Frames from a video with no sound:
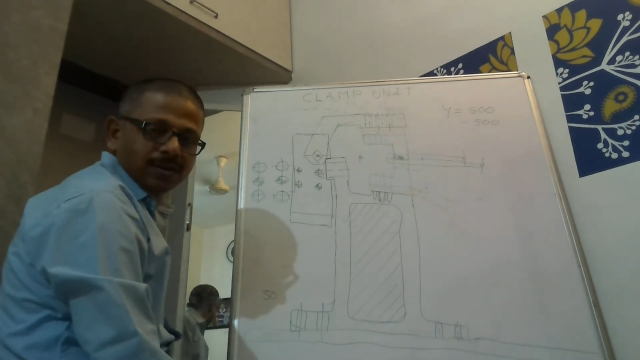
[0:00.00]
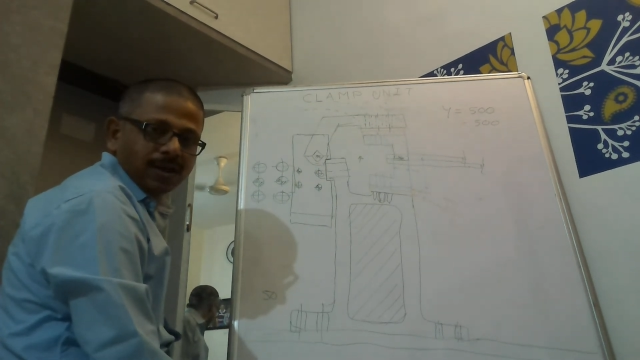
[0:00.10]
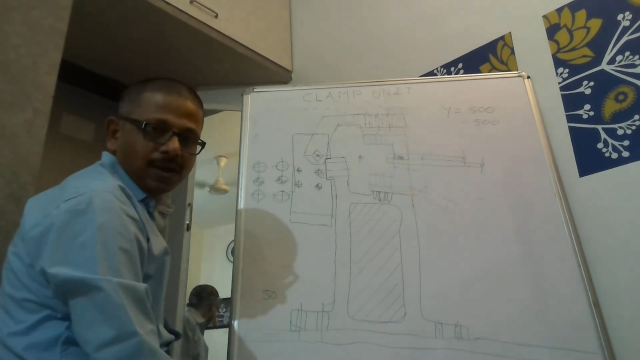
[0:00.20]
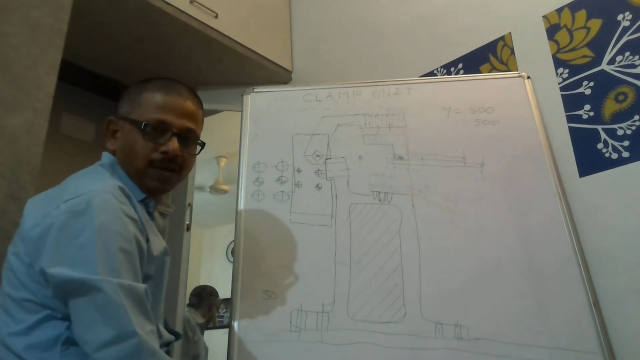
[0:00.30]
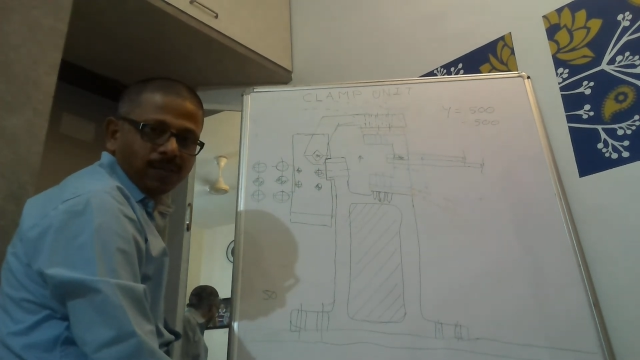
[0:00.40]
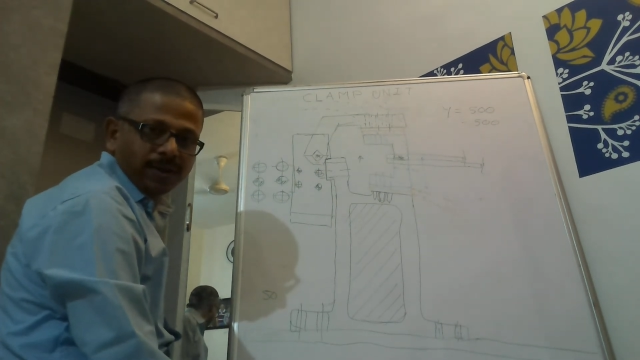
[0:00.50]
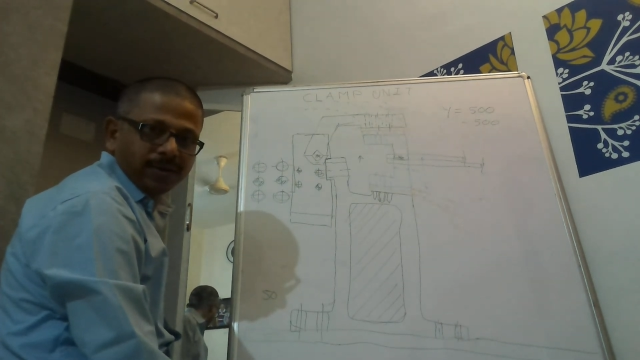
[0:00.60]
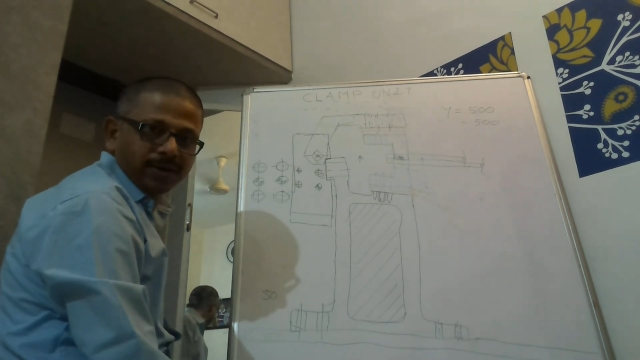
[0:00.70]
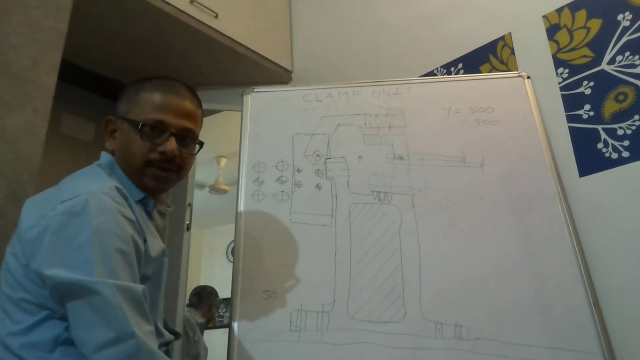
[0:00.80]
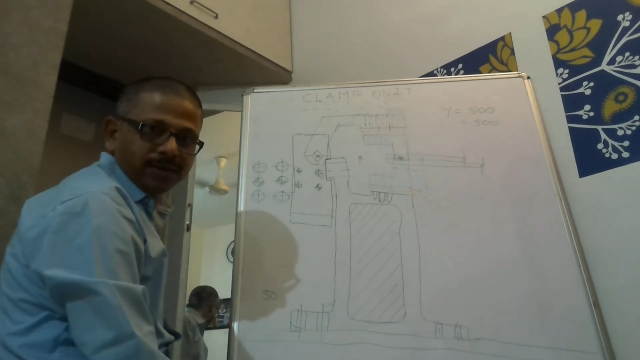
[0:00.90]
I hope I have
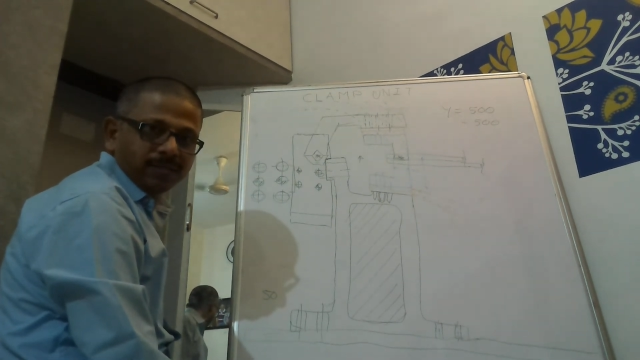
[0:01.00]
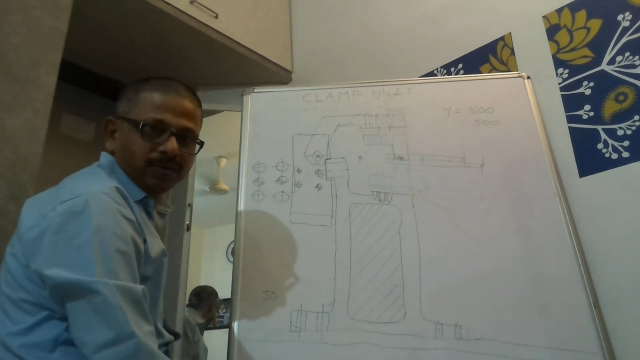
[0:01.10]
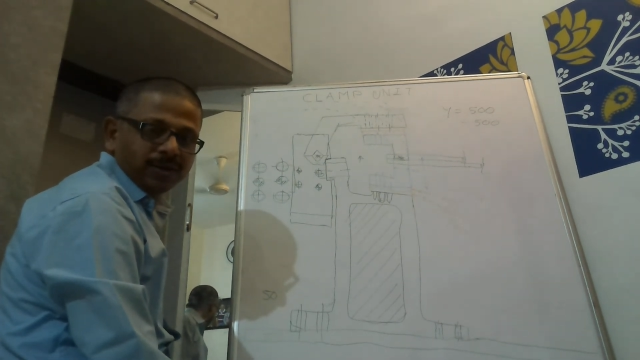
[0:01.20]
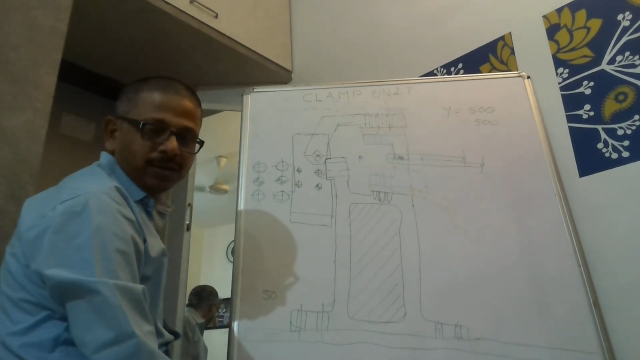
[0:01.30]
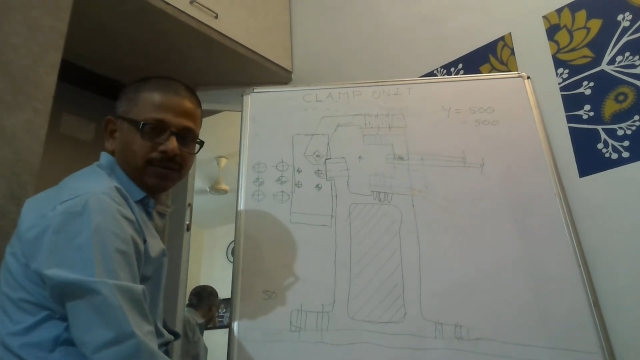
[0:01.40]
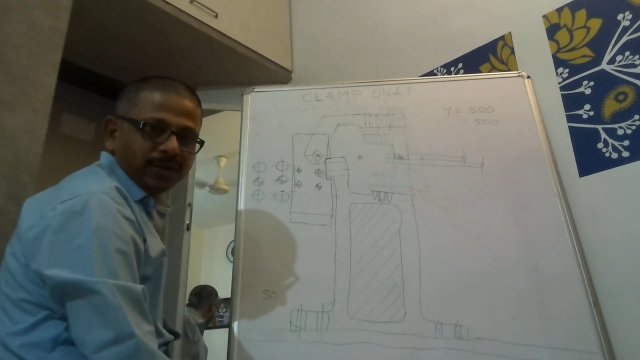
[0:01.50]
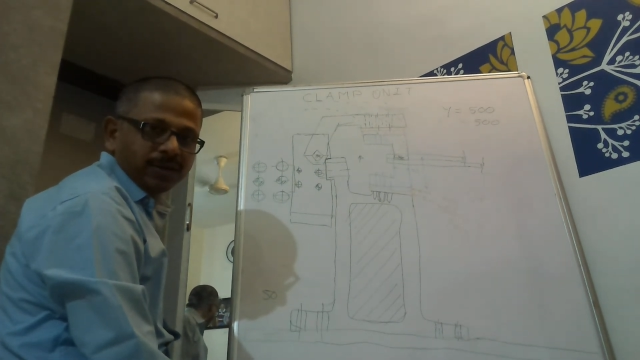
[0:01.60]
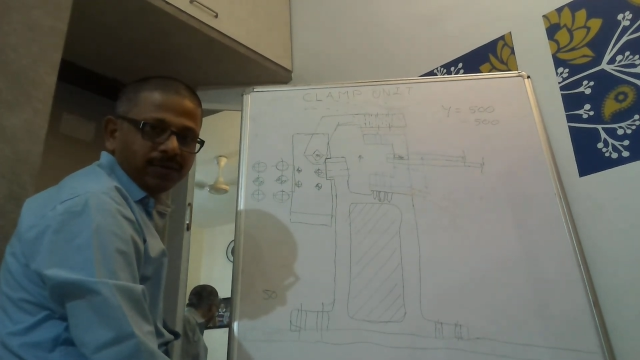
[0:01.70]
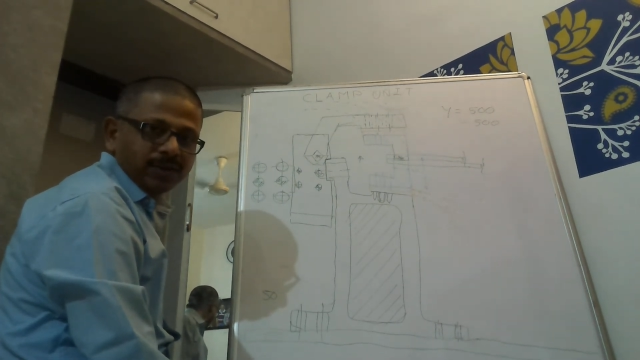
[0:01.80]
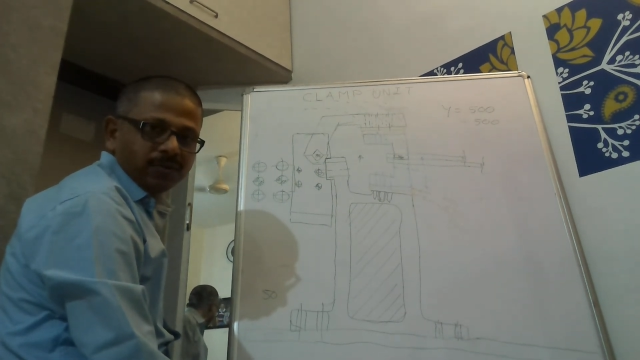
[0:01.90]
not taken more than
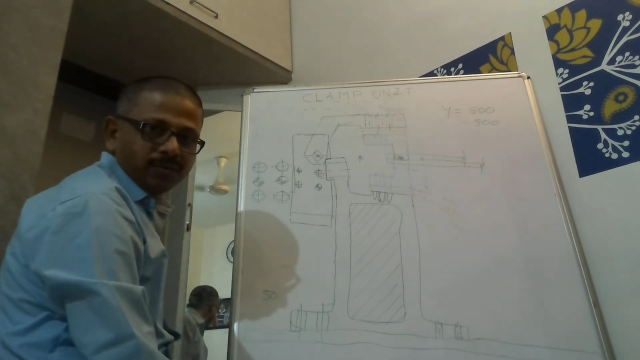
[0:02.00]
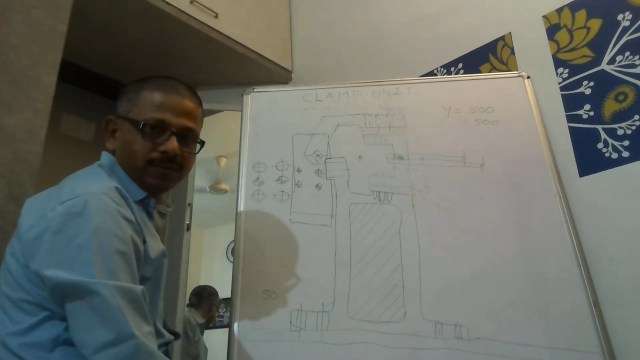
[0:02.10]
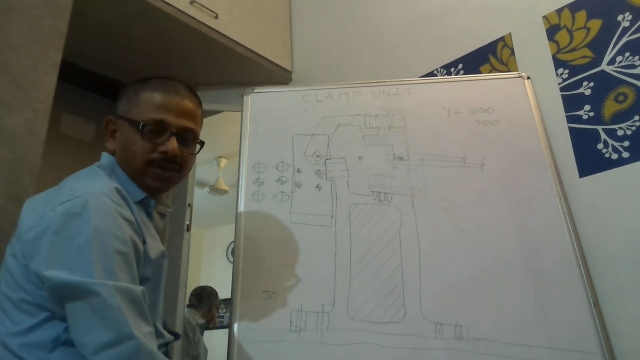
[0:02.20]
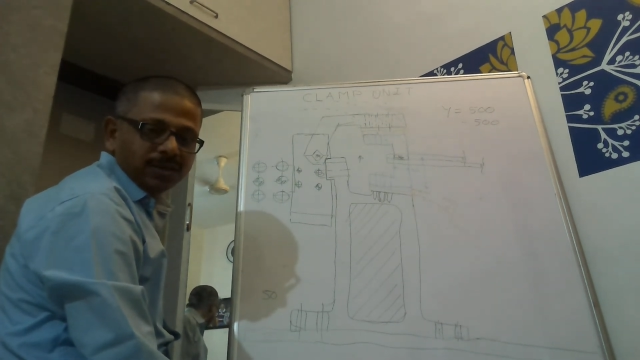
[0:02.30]
20-22 minutes.